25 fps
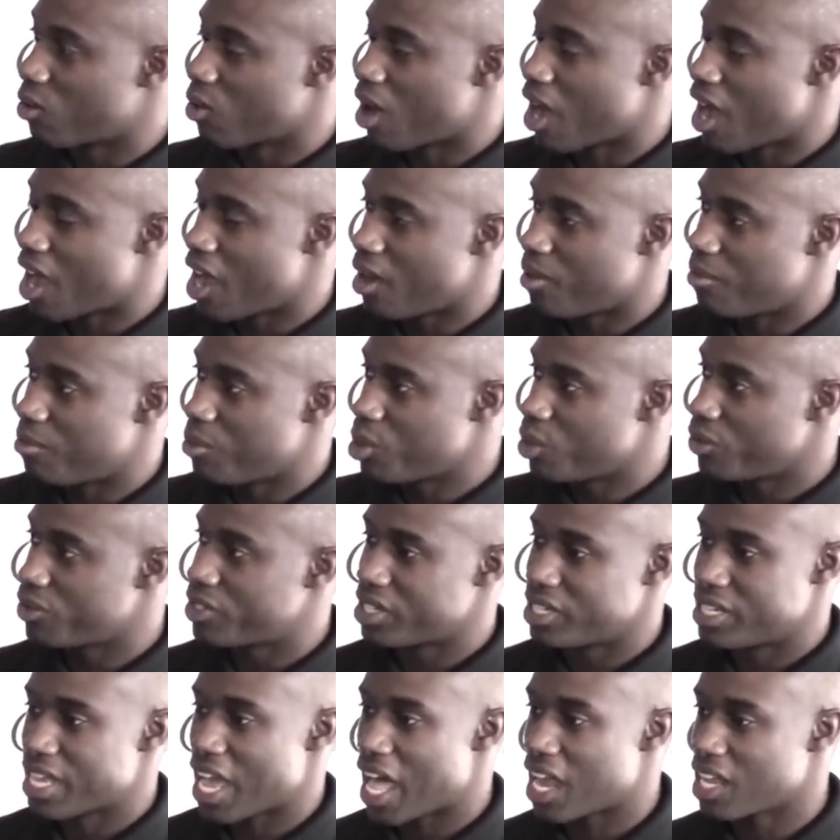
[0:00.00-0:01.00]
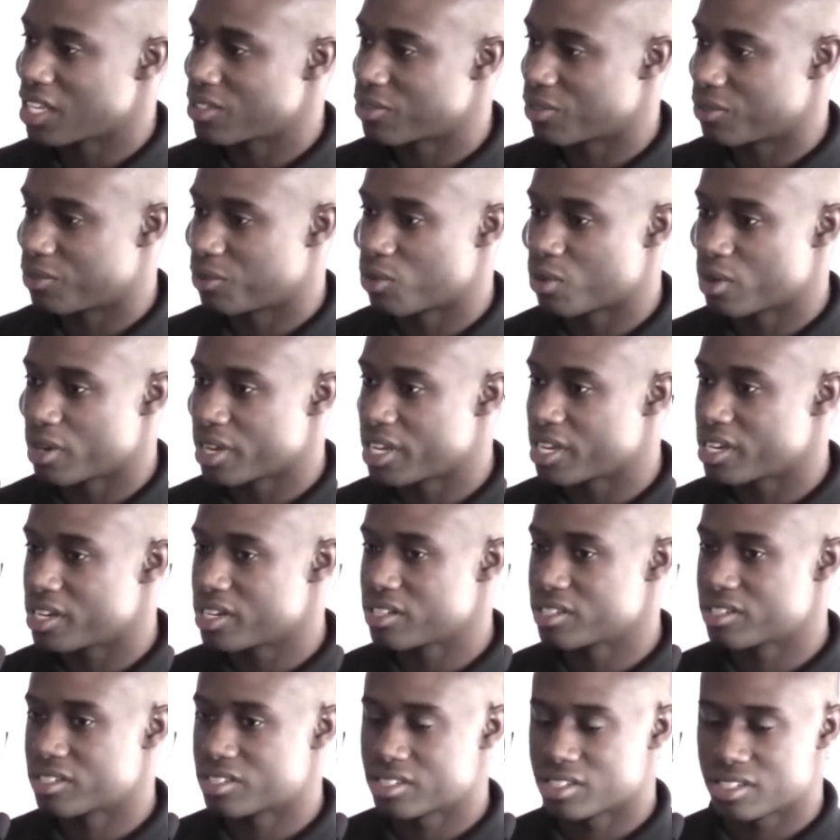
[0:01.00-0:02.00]
Uh, moved to Dallas for four
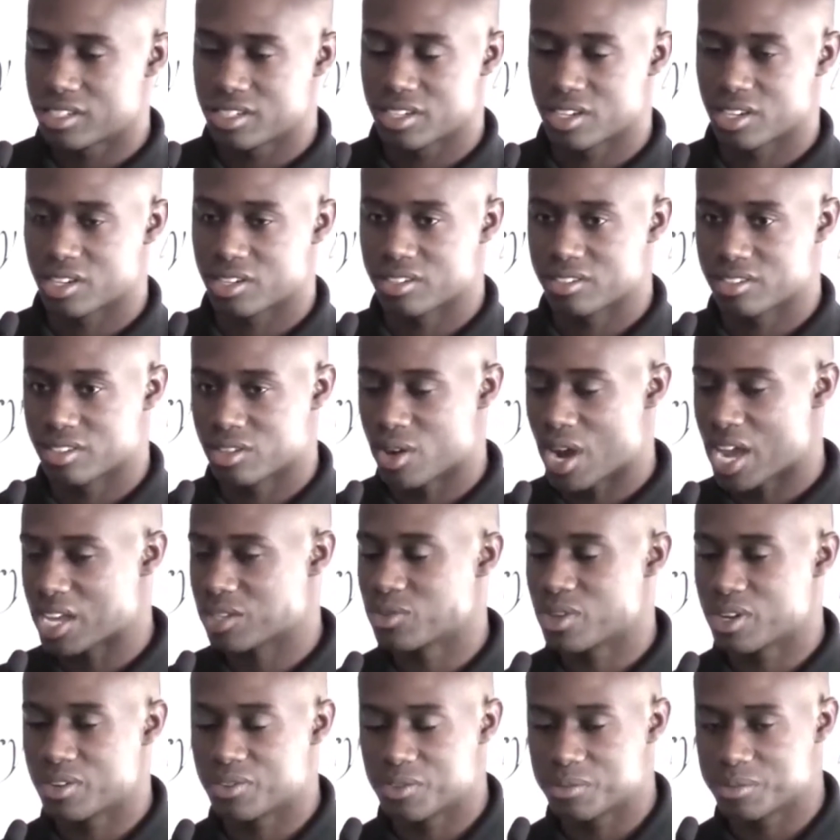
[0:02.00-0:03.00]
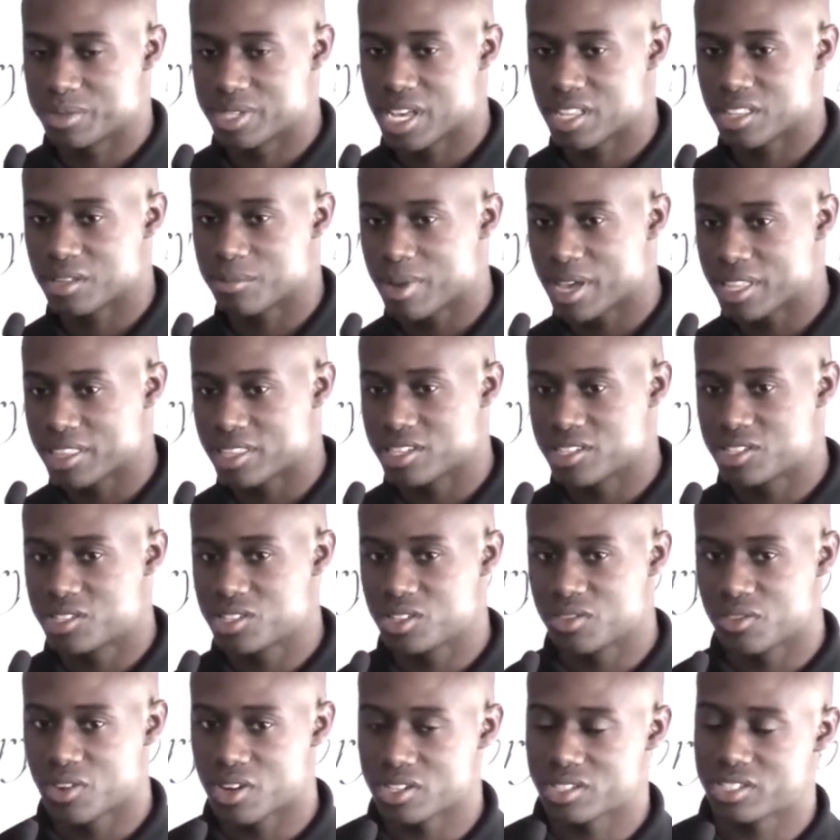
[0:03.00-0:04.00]
years. Graduated from Southern Methodist
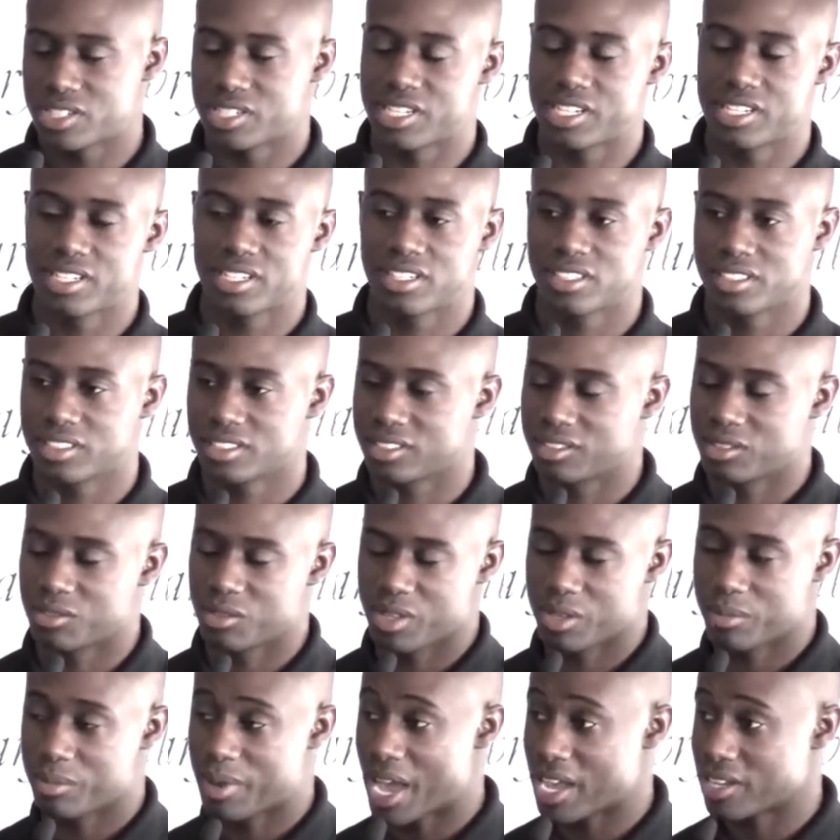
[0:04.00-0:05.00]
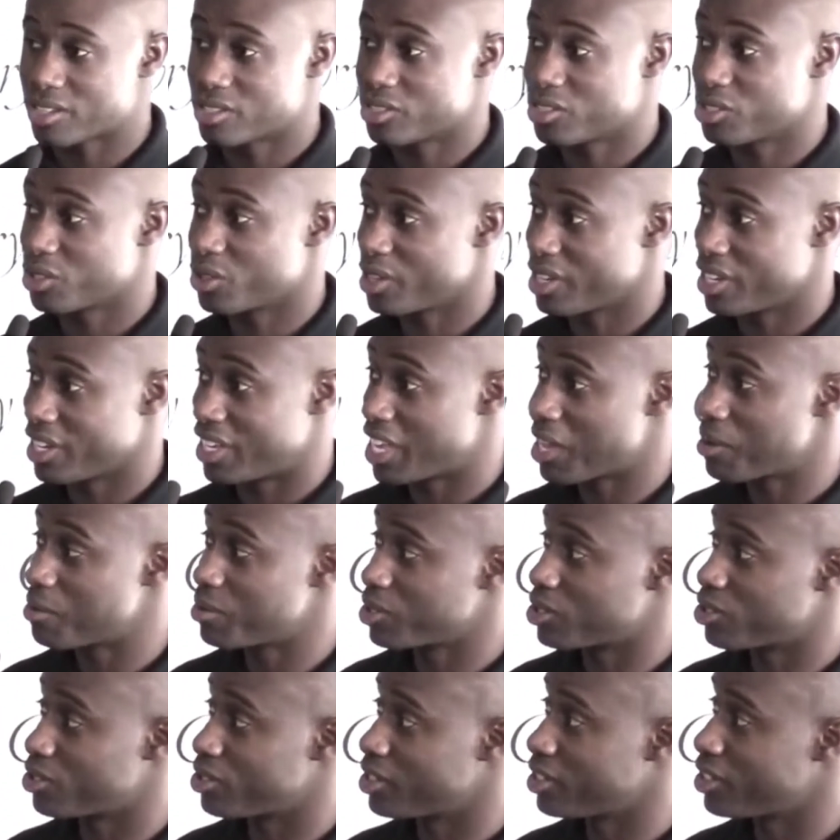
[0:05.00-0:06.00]
University with a bachelor's degree in
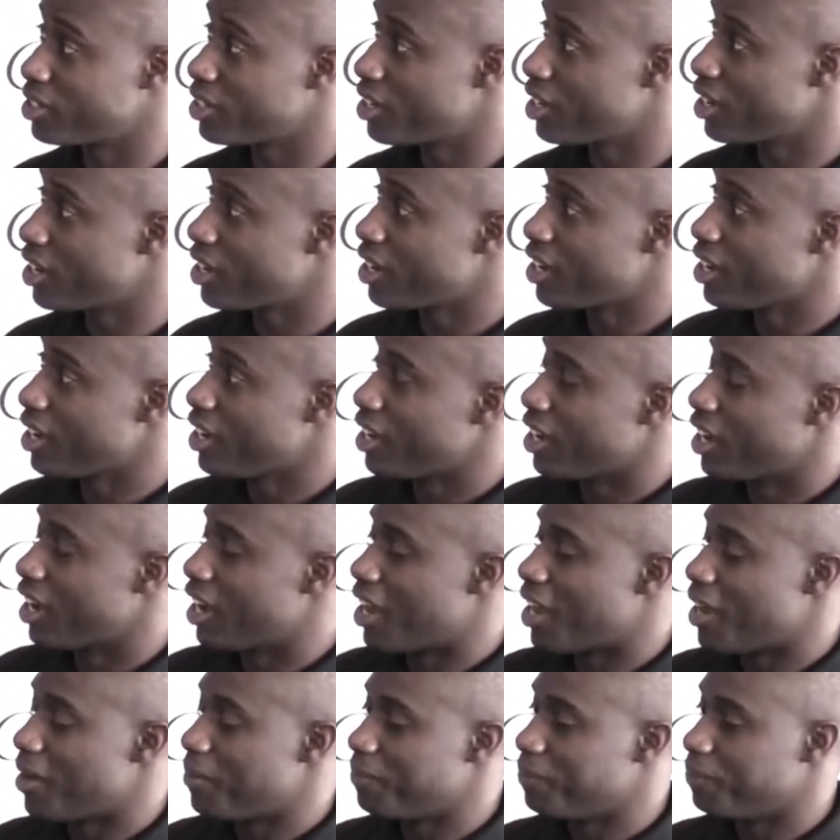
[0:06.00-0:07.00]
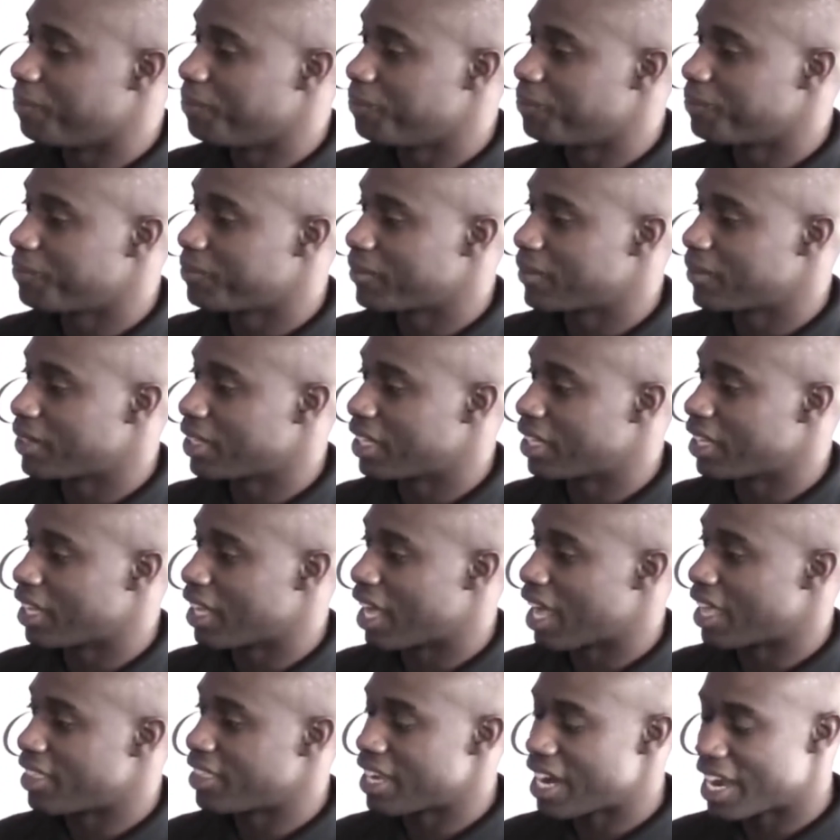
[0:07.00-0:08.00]
chemistry. Um,
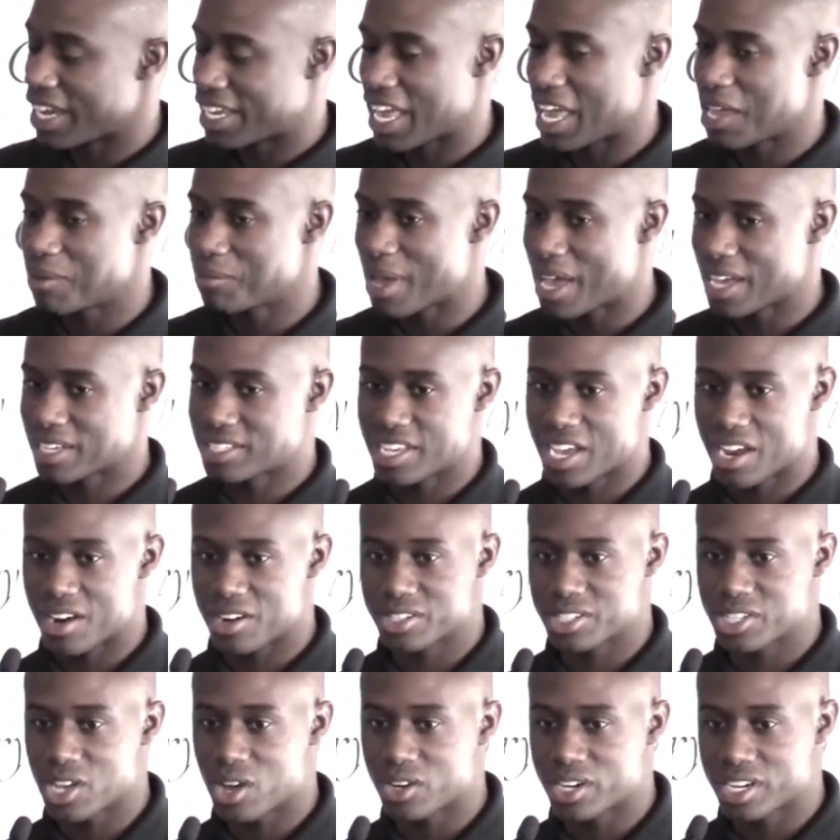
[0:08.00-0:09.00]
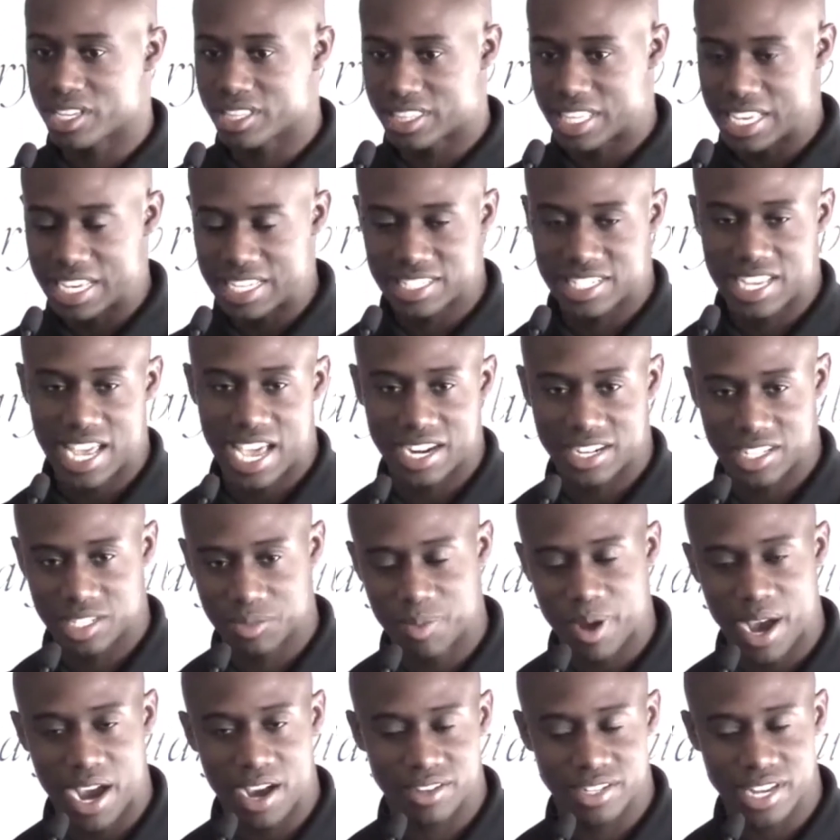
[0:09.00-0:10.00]
and then I came back to Arizona and things kind of
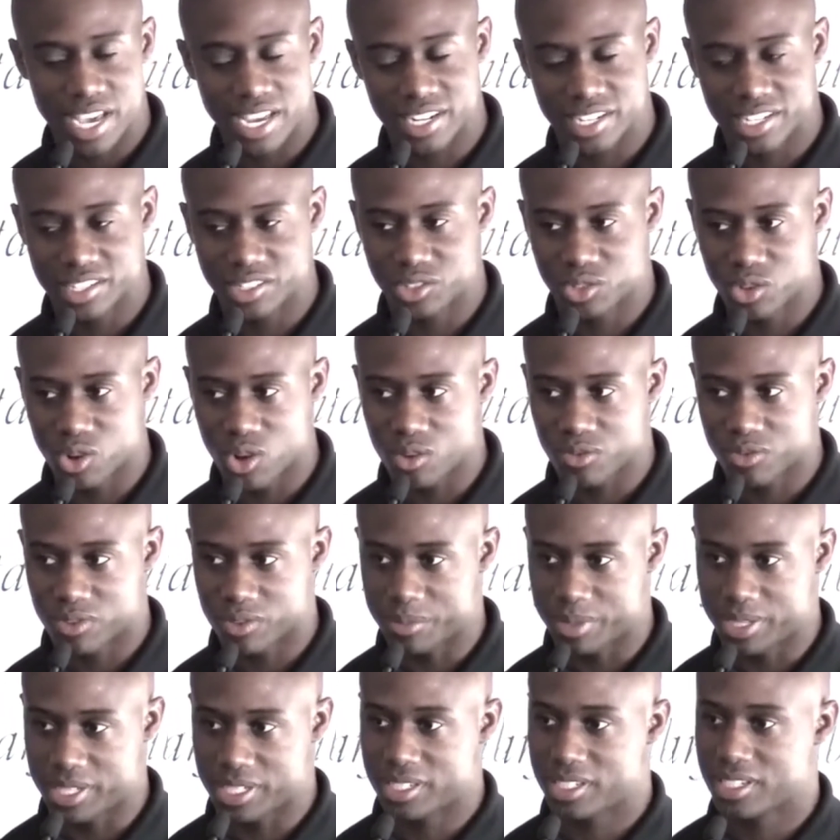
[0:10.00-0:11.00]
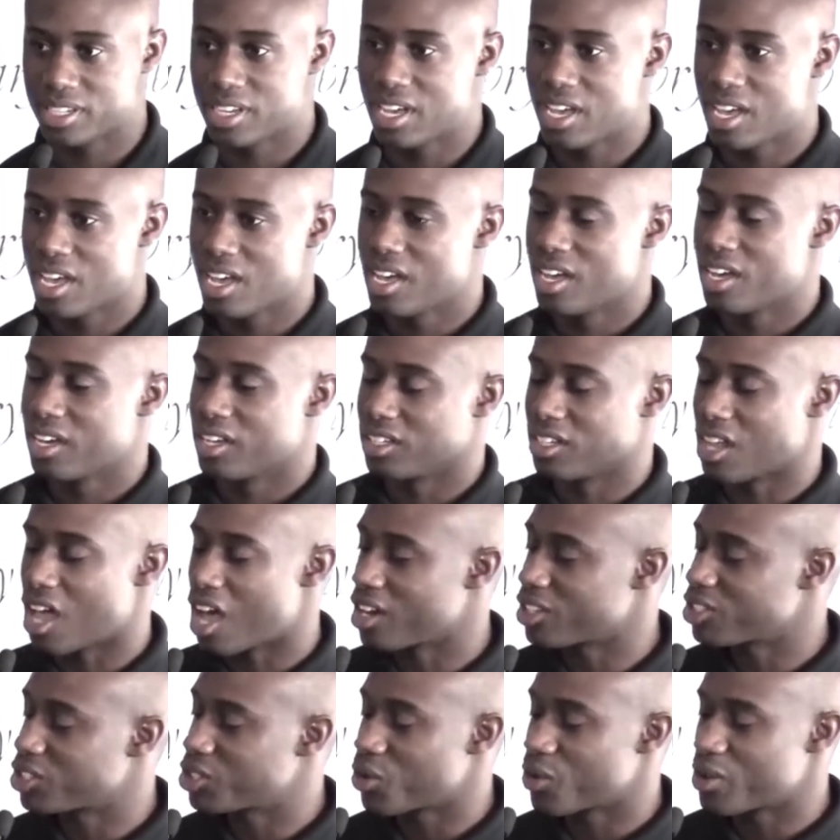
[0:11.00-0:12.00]
spiraled out of control for me.
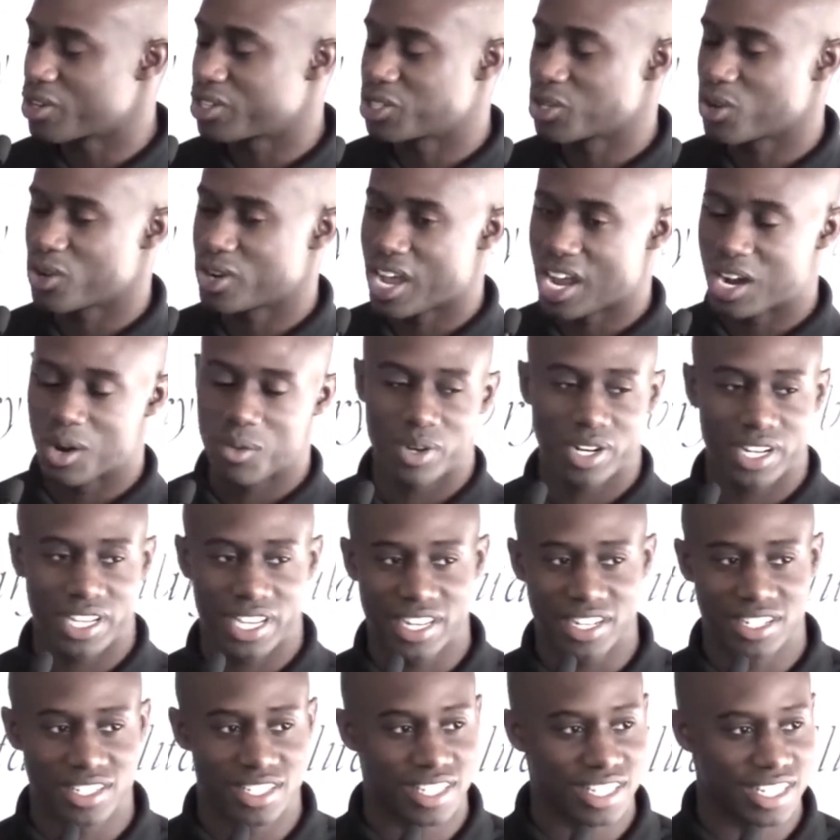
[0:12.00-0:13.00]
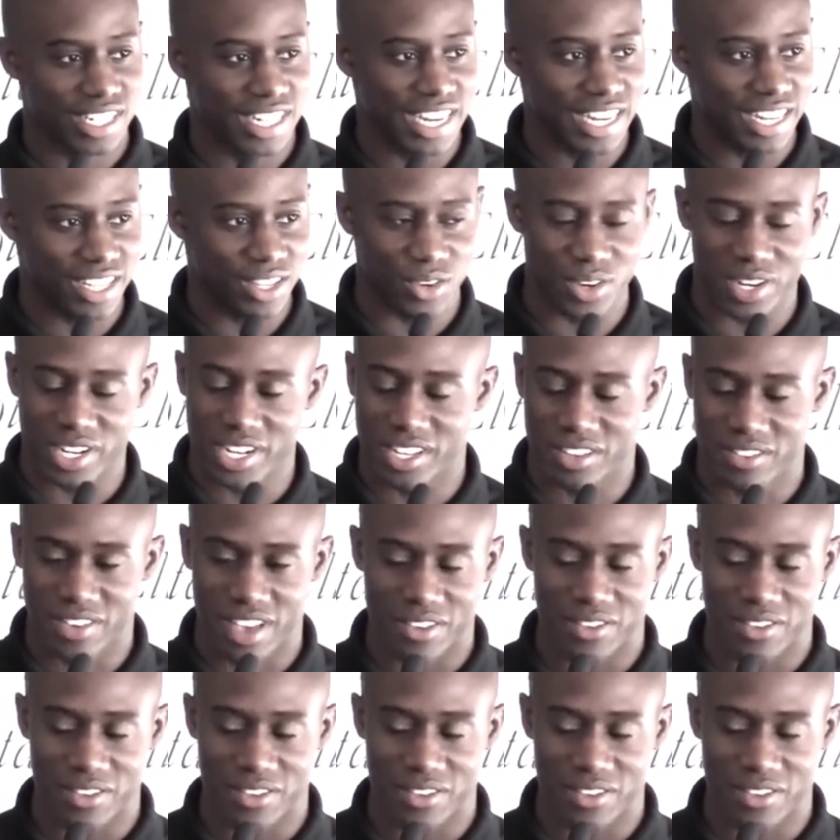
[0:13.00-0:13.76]
Long story short, I don't want to get into the nitty gritty of